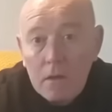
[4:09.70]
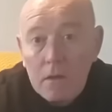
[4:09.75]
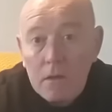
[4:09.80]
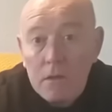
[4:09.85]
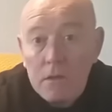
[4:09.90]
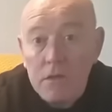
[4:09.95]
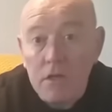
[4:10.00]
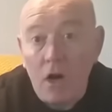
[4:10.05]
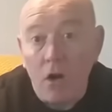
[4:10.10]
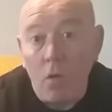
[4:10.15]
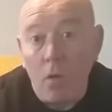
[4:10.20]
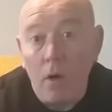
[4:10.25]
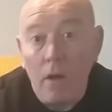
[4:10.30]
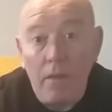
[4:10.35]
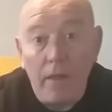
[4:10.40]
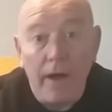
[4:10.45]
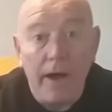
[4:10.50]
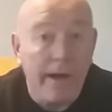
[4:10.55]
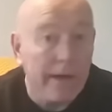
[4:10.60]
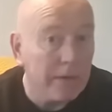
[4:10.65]
So
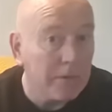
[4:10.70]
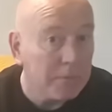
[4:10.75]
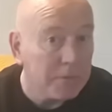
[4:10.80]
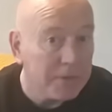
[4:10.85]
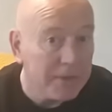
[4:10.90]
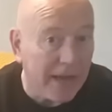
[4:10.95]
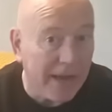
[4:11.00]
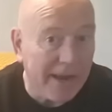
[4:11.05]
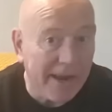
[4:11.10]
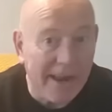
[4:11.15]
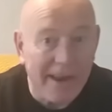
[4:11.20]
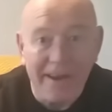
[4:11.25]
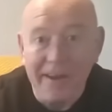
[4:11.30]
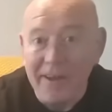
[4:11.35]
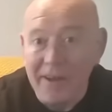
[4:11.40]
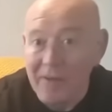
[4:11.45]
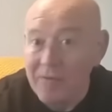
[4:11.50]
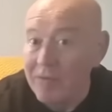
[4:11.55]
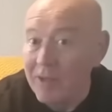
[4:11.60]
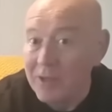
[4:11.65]
that teddy,
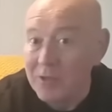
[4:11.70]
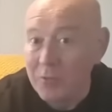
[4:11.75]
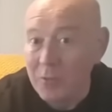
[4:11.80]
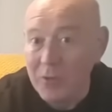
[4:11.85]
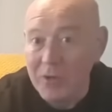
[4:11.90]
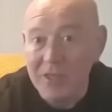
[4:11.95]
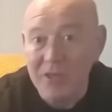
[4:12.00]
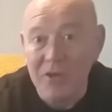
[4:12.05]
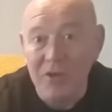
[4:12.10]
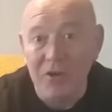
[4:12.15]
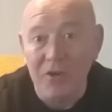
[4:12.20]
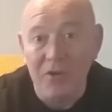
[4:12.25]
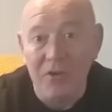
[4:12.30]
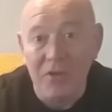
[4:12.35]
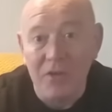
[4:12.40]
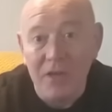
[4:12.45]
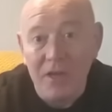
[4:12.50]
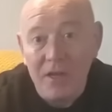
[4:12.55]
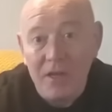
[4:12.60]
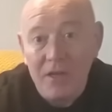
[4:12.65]
if that's what it's
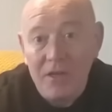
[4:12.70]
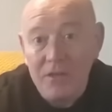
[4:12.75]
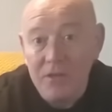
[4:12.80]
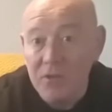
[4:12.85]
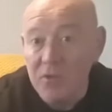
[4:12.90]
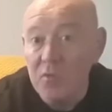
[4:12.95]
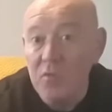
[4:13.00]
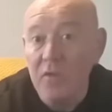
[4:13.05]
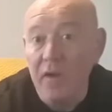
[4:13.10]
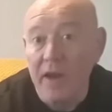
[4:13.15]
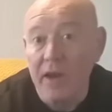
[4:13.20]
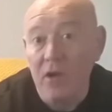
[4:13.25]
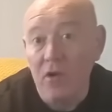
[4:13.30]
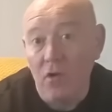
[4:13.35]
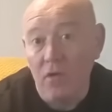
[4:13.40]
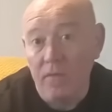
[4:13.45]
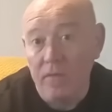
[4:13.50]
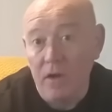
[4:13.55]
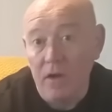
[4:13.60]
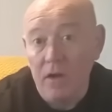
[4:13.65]
called, duvet
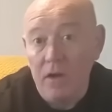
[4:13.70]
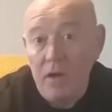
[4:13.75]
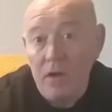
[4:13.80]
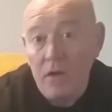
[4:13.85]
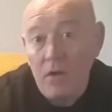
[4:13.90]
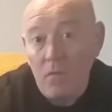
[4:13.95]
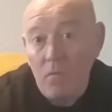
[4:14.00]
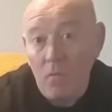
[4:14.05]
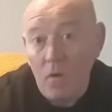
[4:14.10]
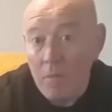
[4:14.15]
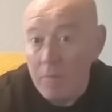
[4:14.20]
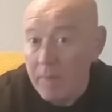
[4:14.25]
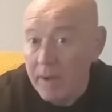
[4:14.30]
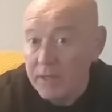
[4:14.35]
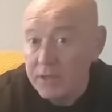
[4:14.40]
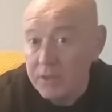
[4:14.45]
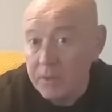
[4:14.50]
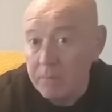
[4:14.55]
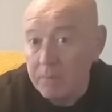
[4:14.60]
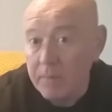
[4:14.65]
cover with
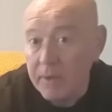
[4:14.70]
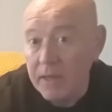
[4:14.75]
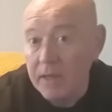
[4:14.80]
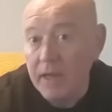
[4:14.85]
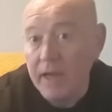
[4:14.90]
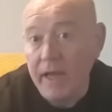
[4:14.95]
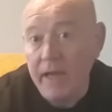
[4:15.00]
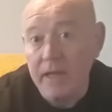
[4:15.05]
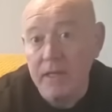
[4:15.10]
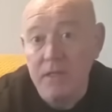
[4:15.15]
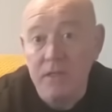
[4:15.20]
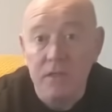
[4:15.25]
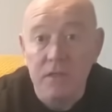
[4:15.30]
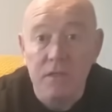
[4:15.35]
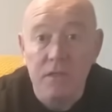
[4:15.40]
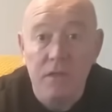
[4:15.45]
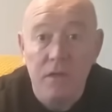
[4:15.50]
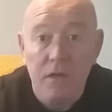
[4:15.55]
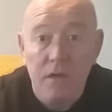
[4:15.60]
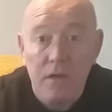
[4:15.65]
matching
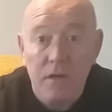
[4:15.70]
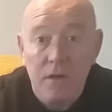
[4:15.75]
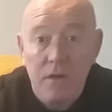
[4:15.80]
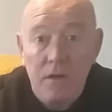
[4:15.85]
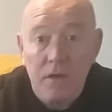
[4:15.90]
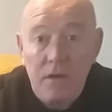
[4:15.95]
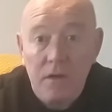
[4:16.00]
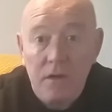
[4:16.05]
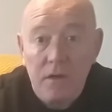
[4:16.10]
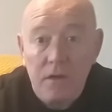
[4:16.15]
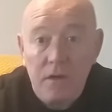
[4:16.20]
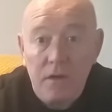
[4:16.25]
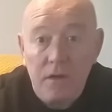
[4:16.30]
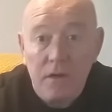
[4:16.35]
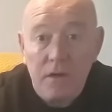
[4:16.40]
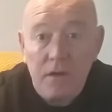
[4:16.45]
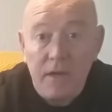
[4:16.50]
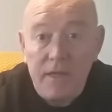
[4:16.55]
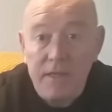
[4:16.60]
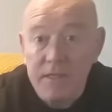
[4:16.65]
pillowcases
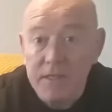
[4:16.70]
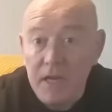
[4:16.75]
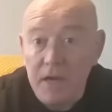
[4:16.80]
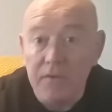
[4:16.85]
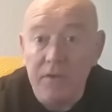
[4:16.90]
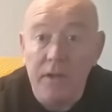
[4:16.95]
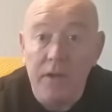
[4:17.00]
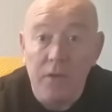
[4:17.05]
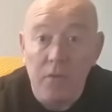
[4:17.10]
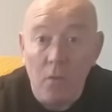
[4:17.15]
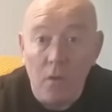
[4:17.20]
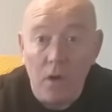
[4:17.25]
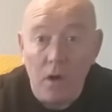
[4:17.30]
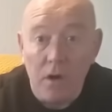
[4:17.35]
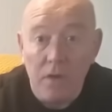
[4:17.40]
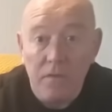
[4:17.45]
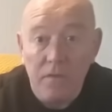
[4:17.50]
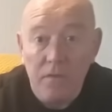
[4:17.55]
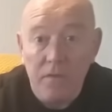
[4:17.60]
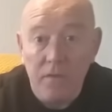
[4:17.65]
is definitely
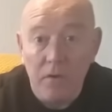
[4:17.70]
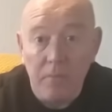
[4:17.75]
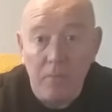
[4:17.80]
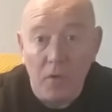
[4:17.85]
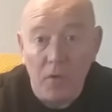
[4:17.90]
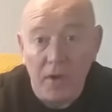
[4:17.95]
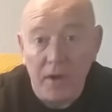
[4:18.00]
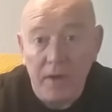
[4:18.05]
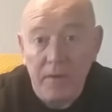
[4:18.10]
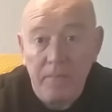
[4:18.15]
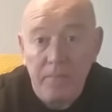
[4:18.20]
worth the money.